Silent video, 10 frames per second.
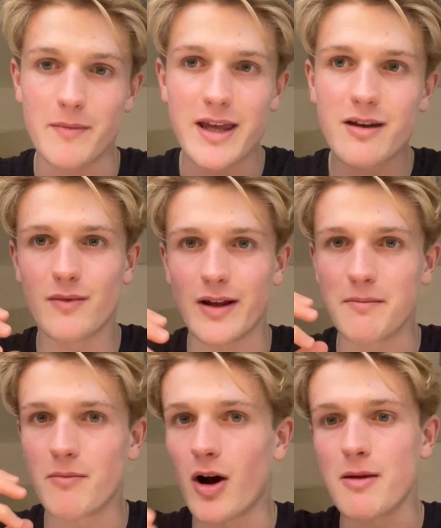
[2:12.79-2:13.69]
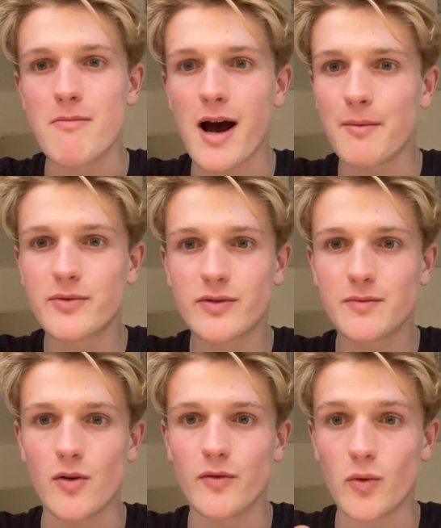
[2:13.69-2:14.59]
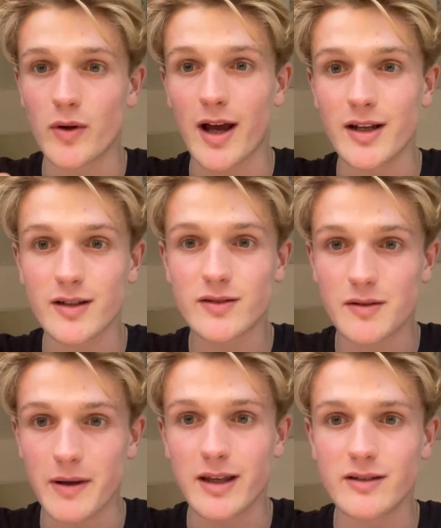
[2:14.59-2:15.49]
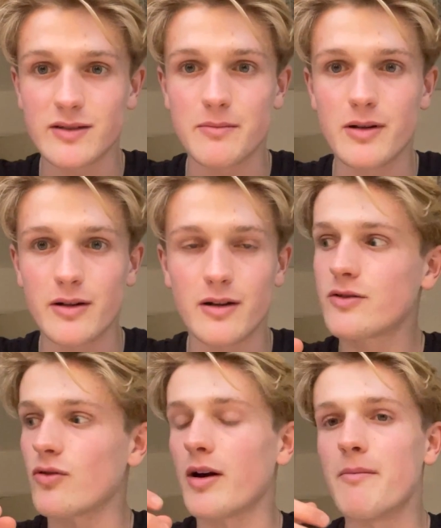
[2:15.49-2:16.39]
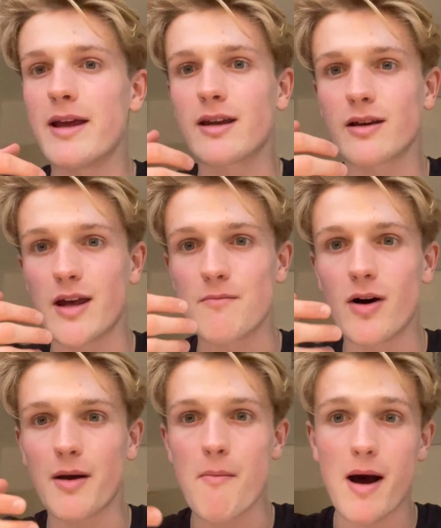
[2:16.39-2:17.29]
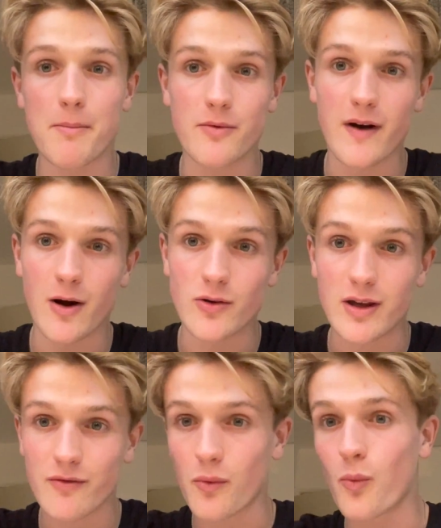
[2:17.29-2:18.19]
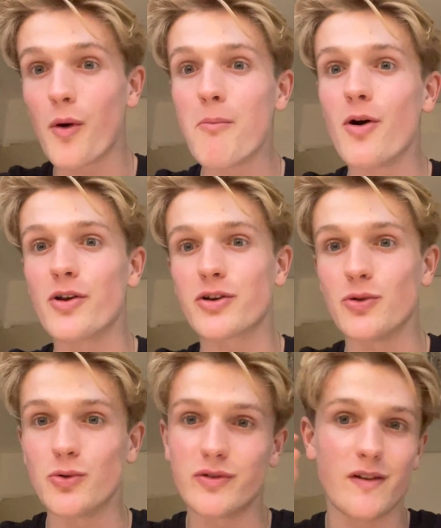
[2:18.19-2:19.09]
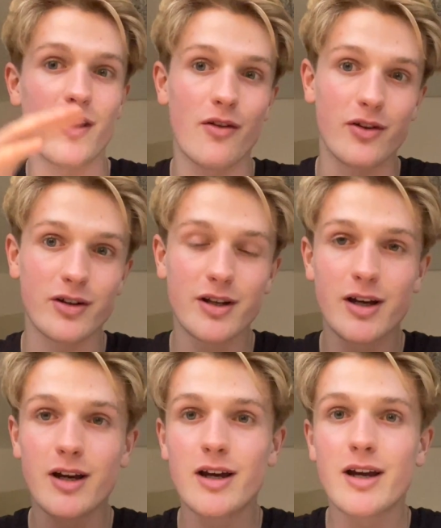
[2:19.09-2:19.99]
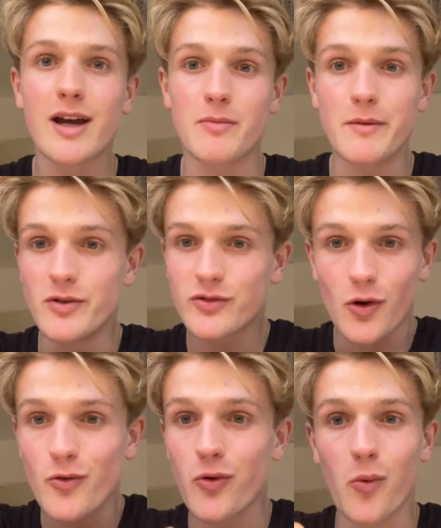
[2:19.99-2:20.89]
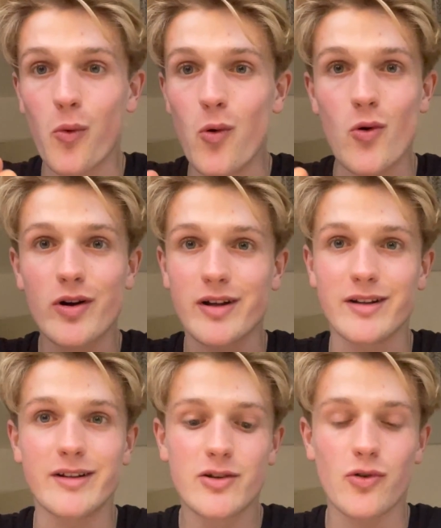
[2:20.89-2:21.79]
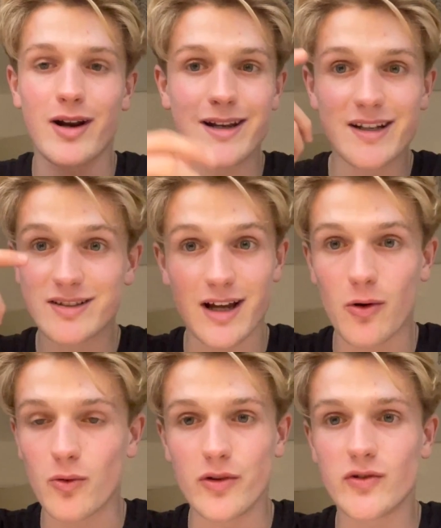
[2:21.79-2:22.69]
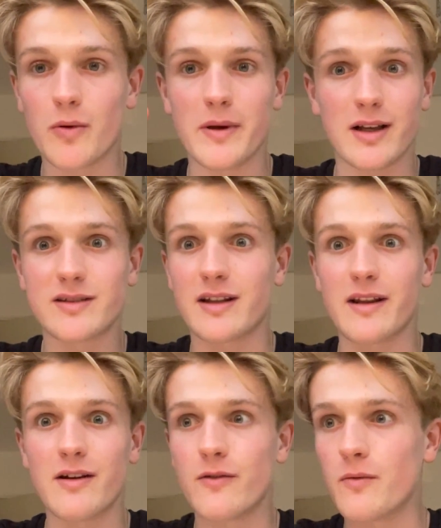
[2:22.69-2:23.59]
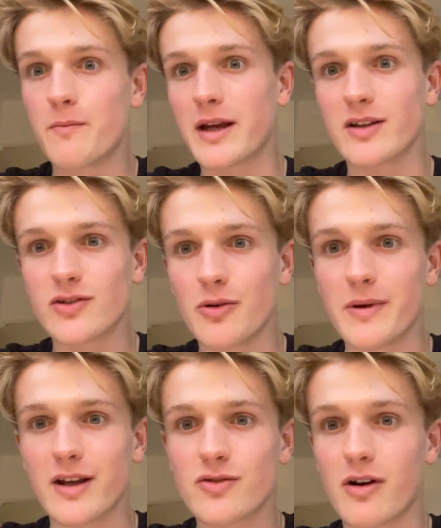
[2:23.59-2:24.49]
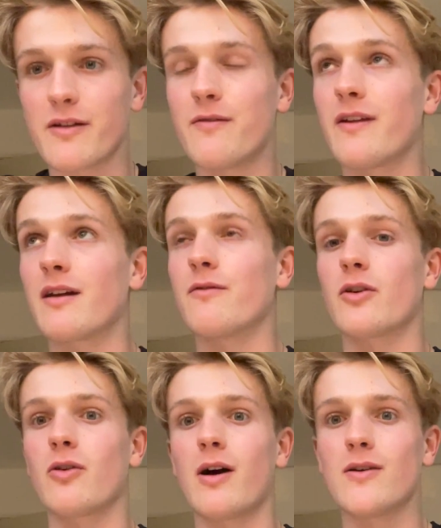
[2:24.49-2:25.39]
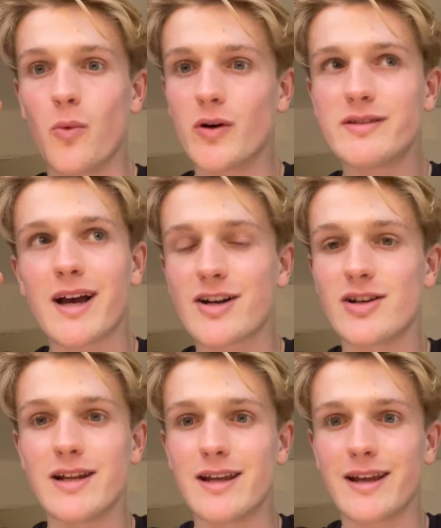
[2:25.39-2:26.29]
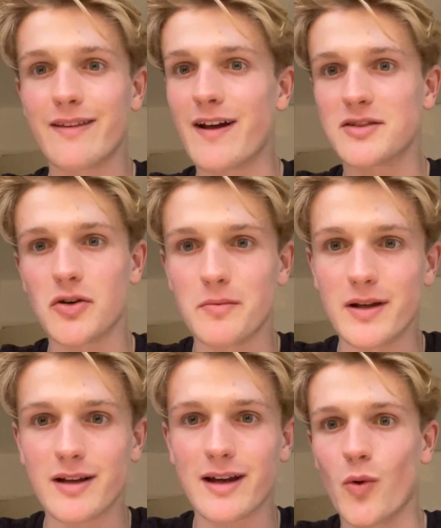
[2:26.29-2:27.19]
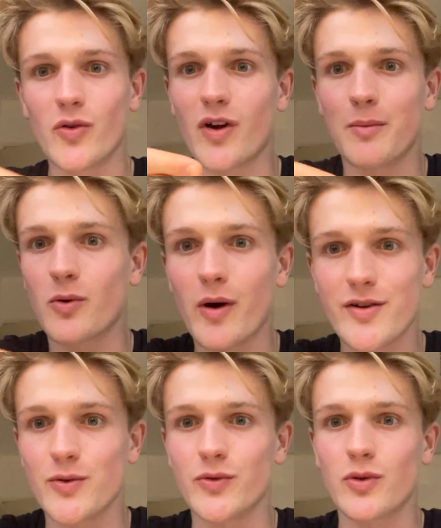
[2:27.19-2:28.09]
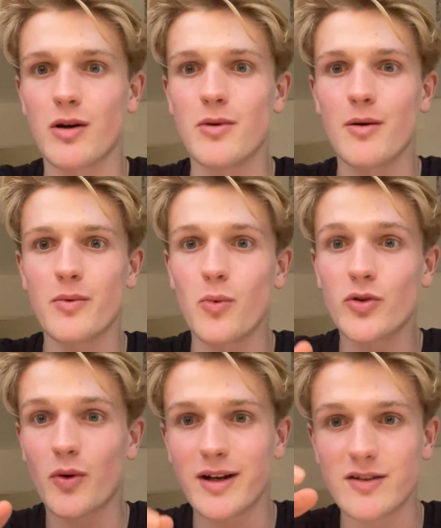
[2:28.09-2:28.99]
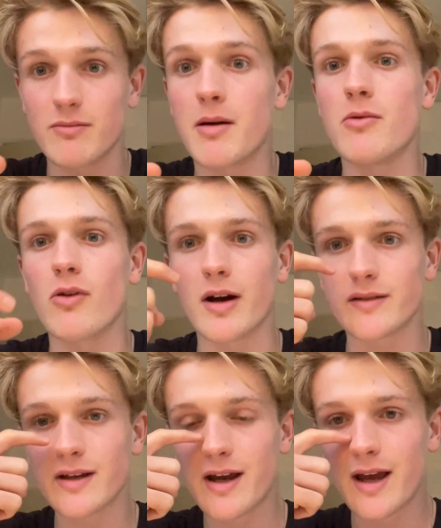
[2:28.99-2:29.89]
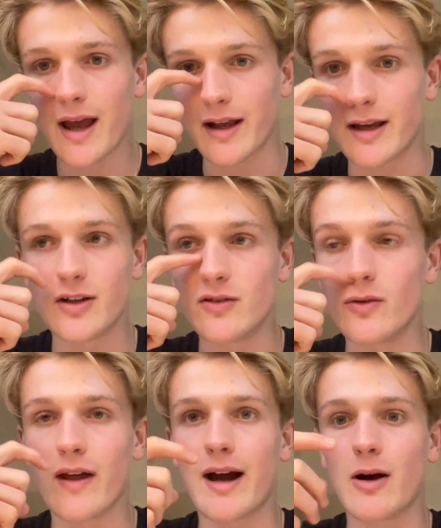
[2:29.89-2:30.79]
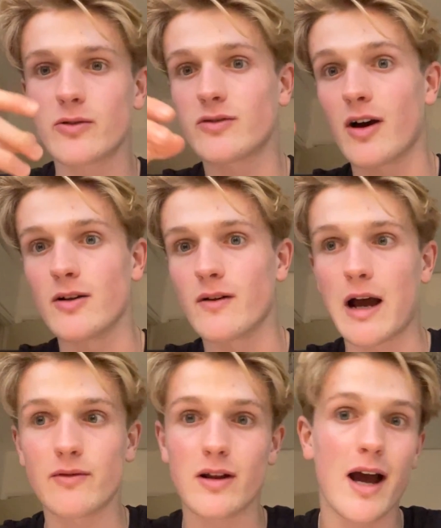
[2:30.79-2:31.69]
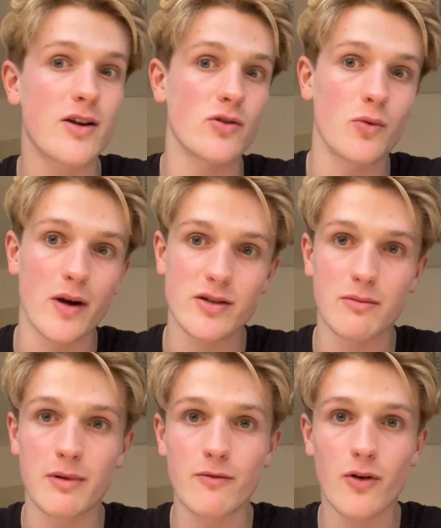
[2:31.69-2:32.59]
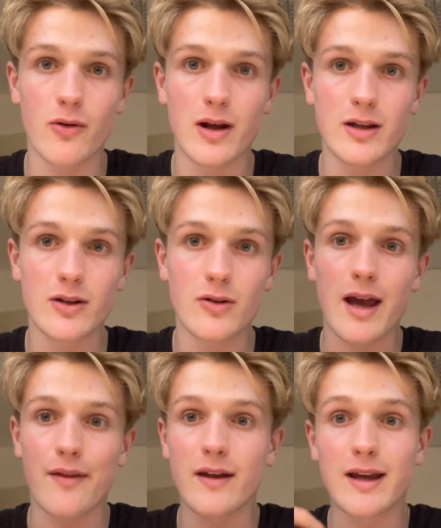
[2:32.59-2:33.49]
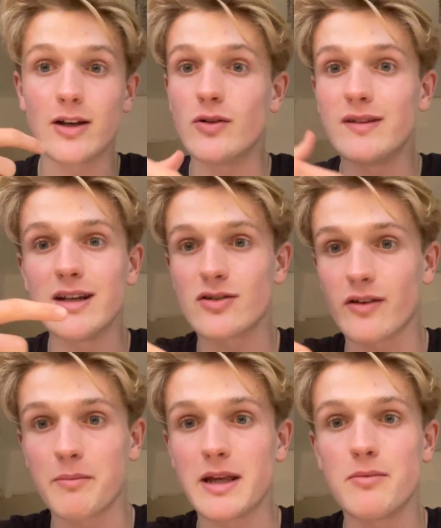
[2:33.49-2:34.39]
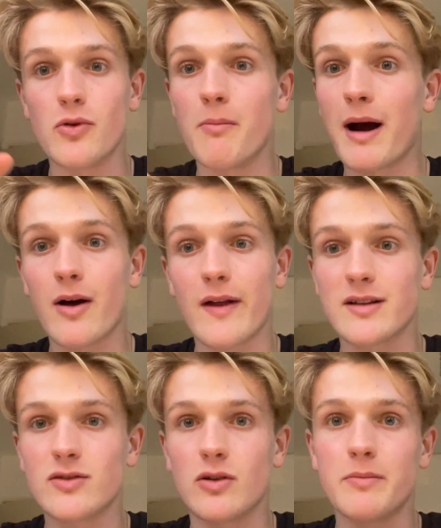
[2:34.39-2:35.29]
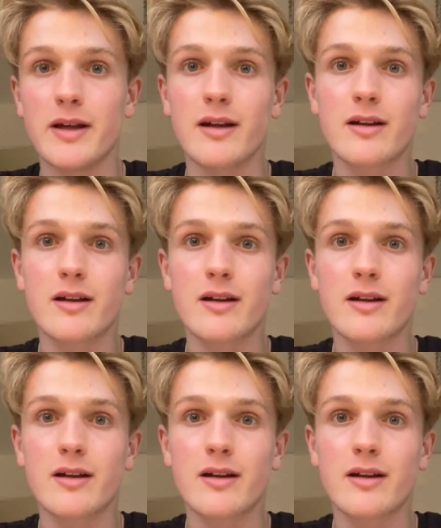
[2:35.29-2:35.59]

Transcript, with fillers: Make like mind maps of organics to make it simpler. Try and make a mind map of how you get from one molecule to the other. Maybe just go for a walk and try and list out all the topics. And then if you pick a topic, try and think, figure out what is actually in that topic, what type of questions will come up, what do I need to memorize, and can you do that outside of having an actual question being thrown at you? And then can you teach other people about that topic?